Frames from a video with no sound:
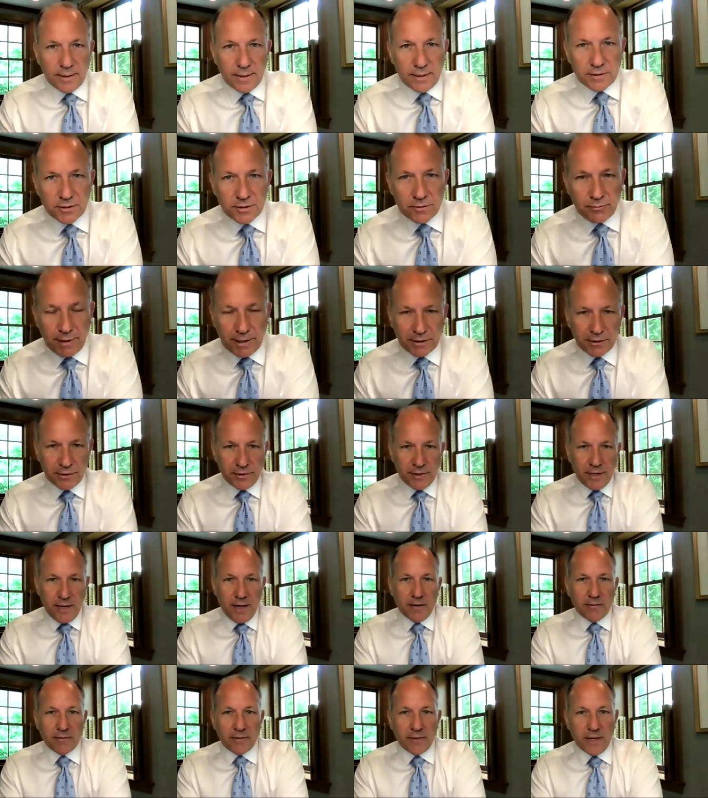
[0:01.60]
Director
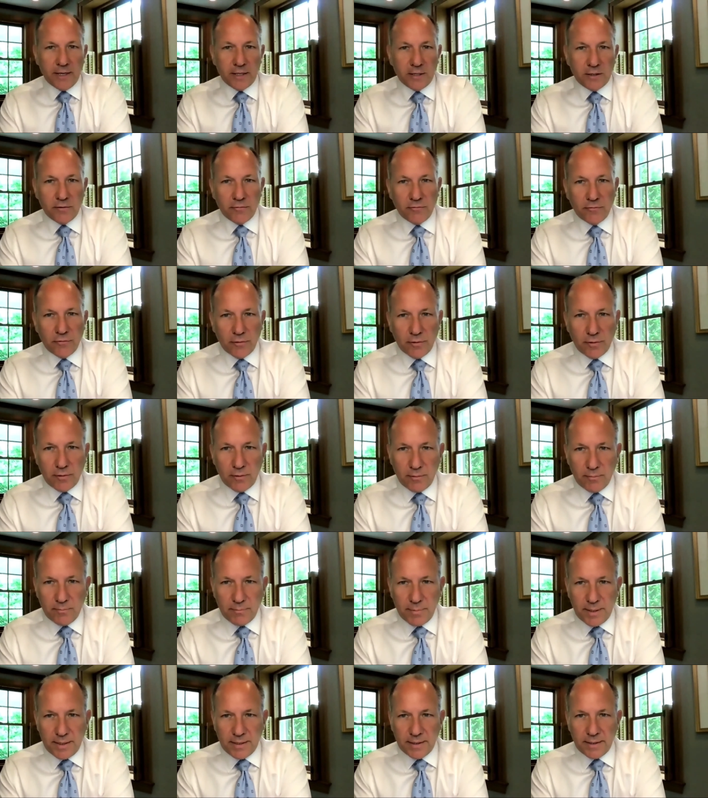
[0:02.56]
Young, thank you for
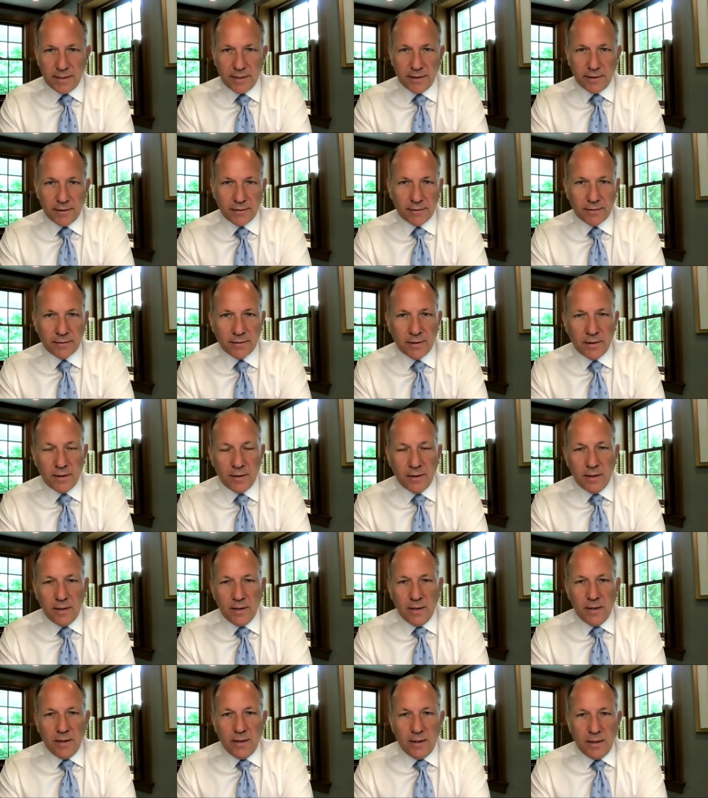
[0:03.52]
being here.
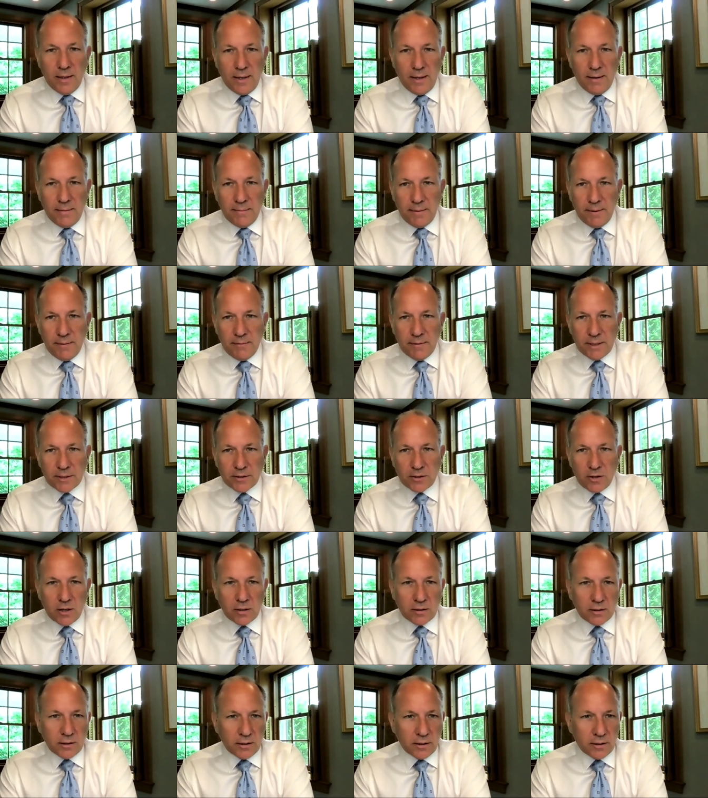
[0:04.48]
I want to
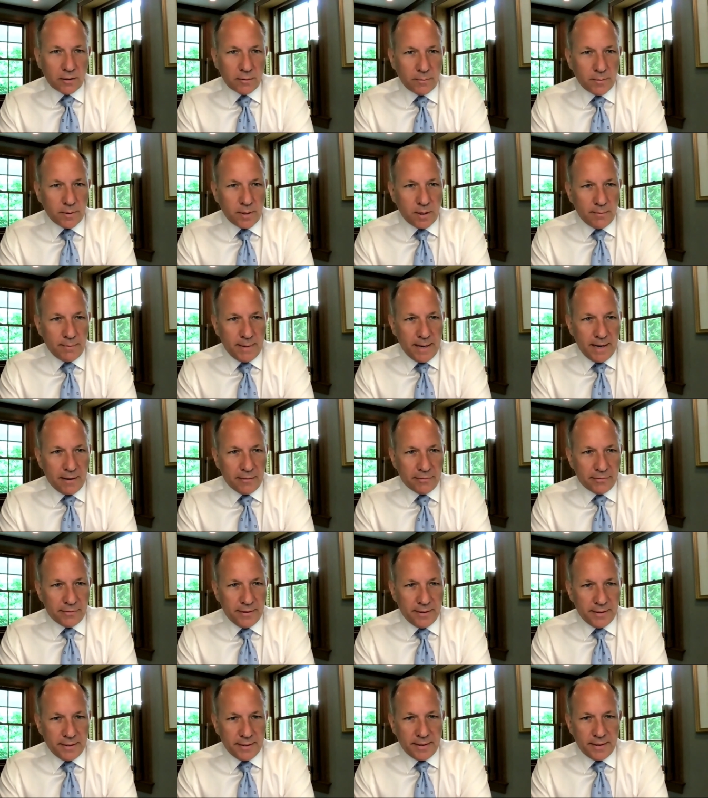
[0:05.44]
talk a little
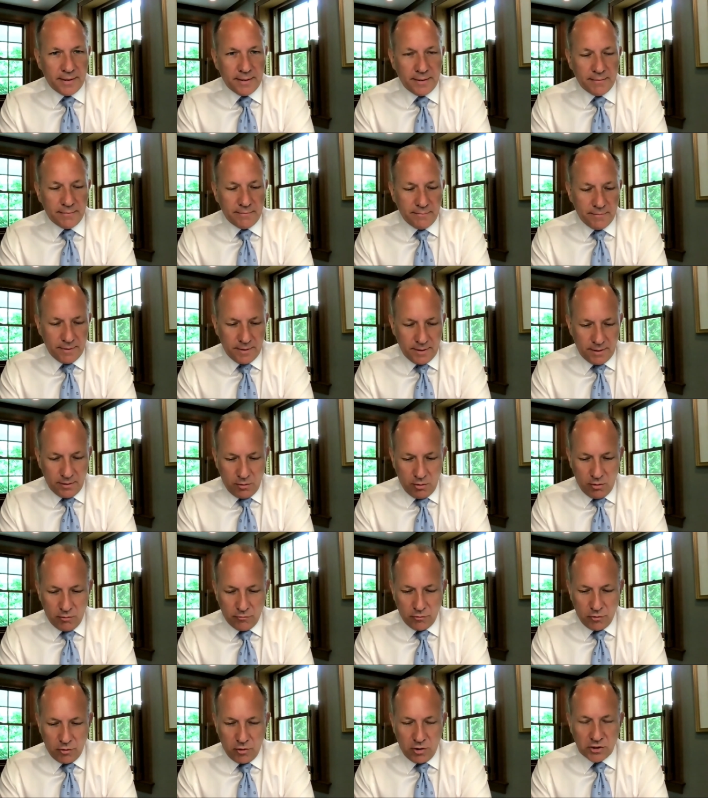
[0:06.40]
about the
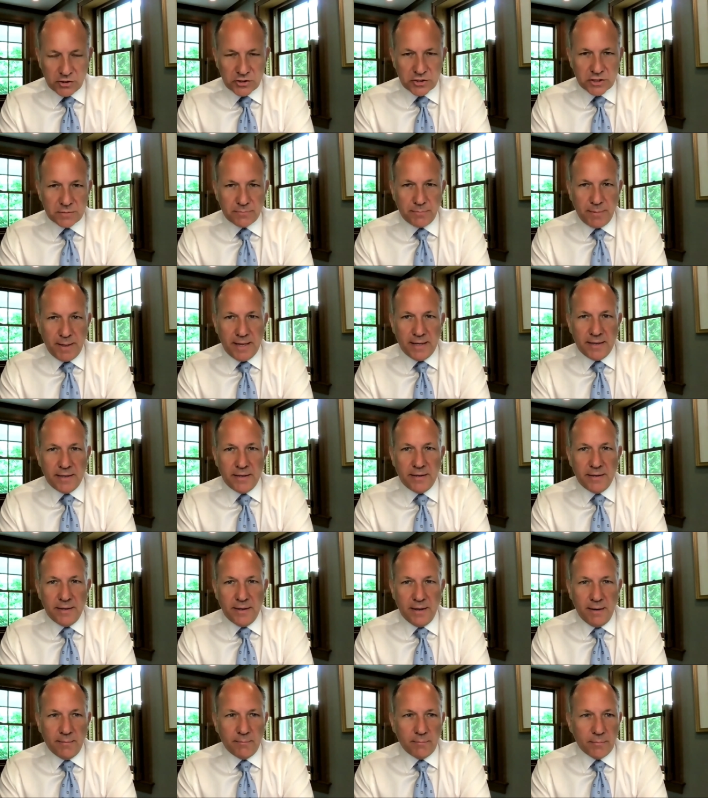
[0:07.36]
overall
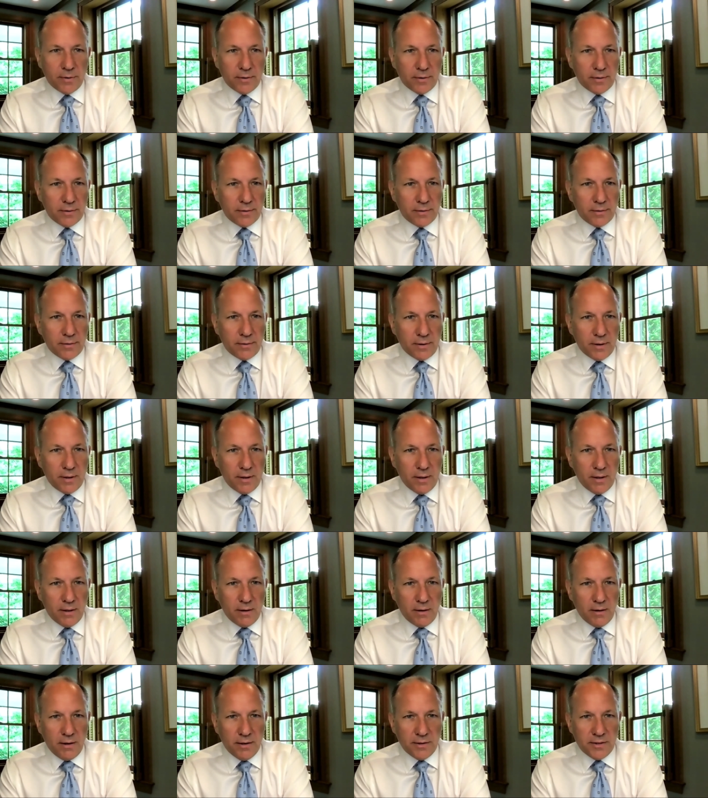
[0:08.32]
spend number
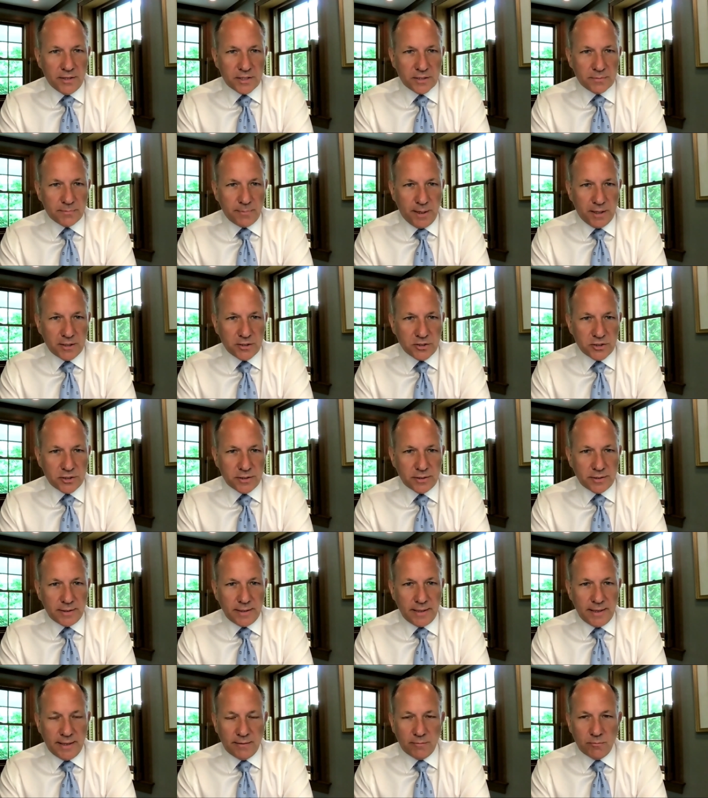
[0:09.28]
on this
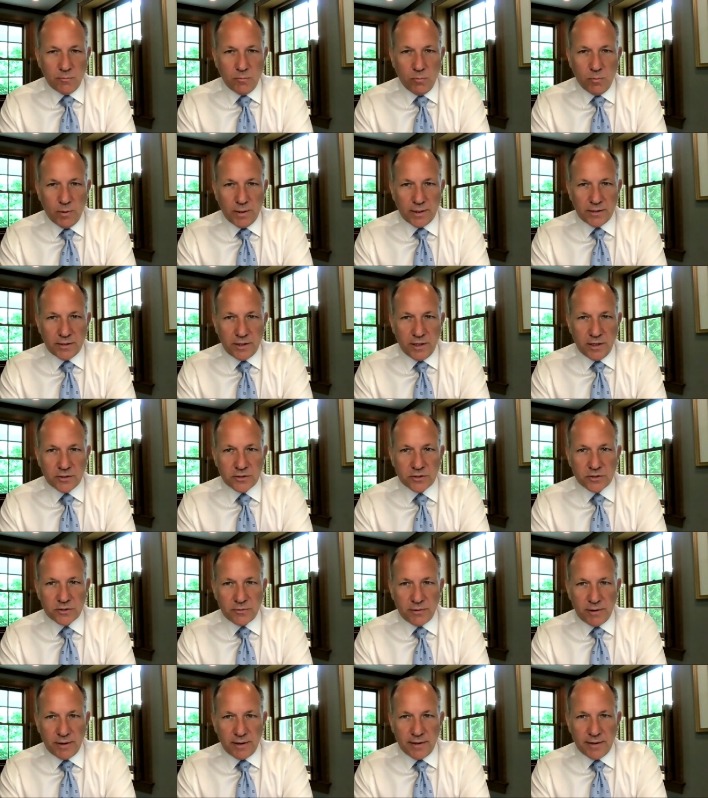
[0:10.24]
budget and what it does
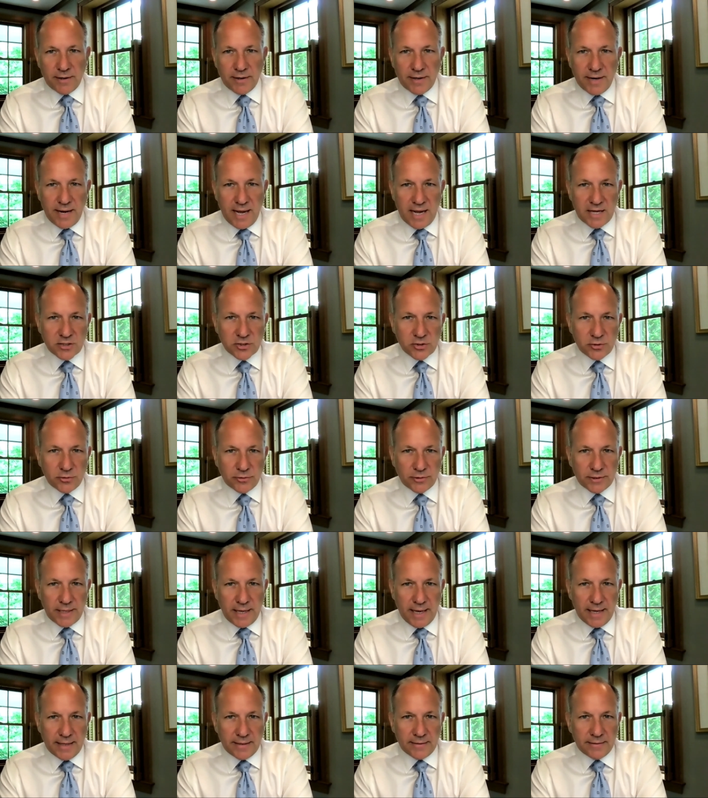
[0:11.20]
to our national
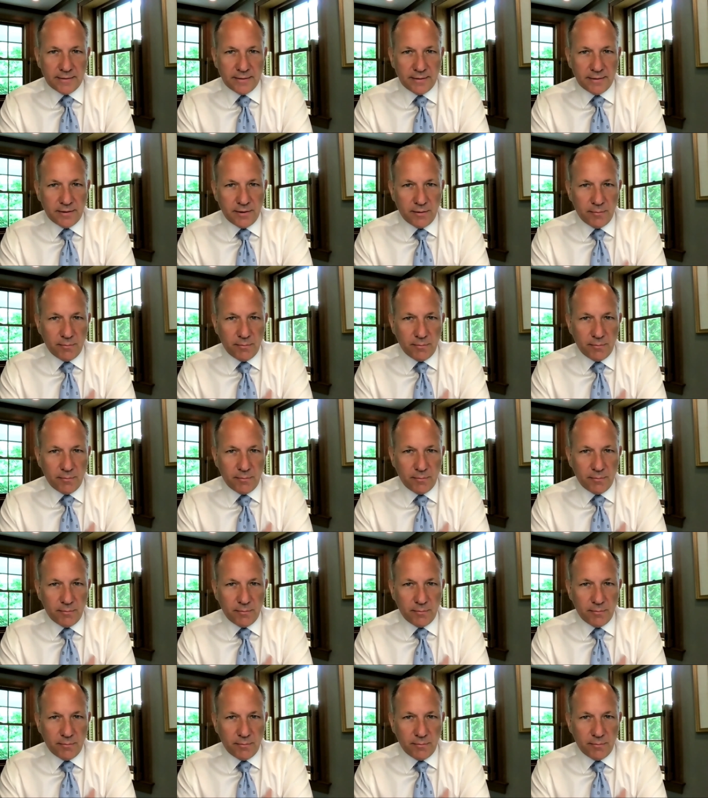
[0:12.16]
debt.